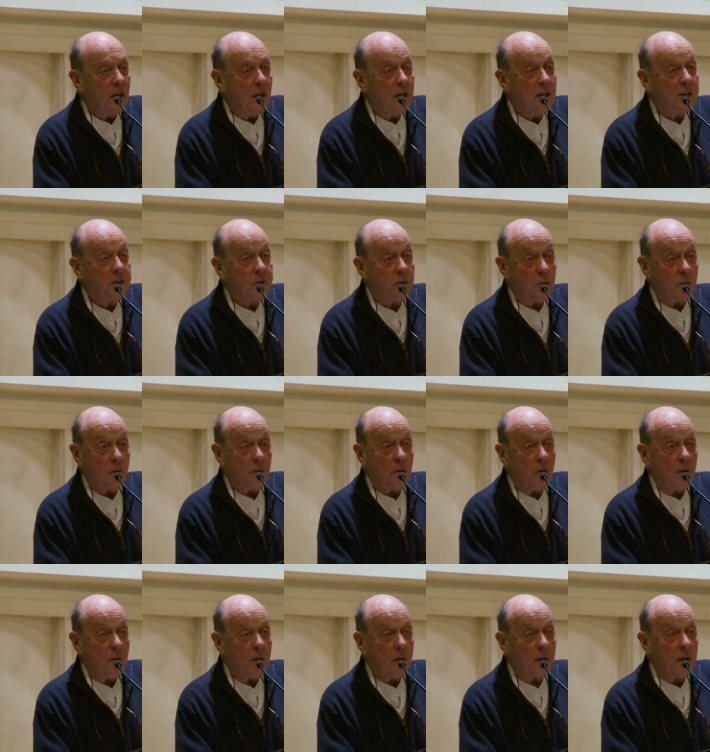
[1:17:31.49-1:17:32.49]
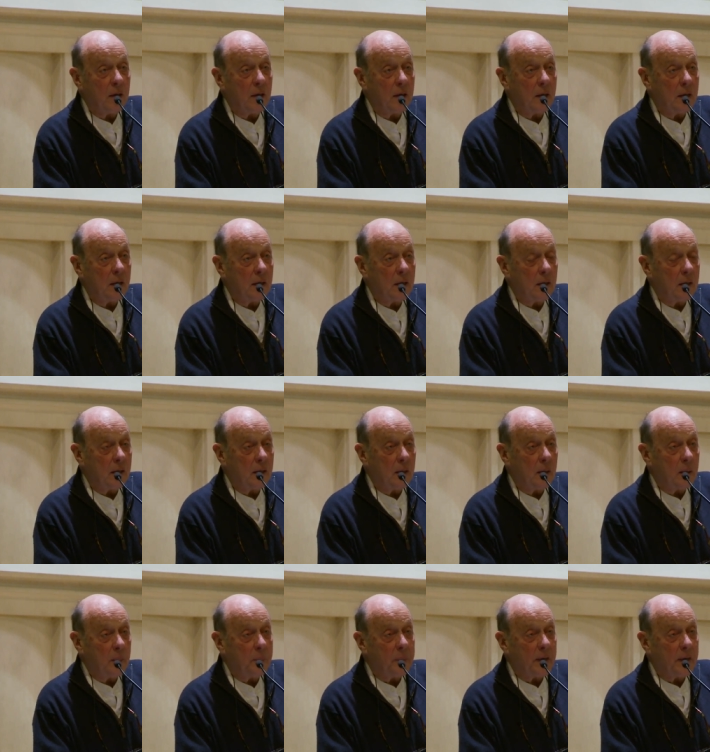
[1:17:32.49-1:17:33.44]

littoral uh,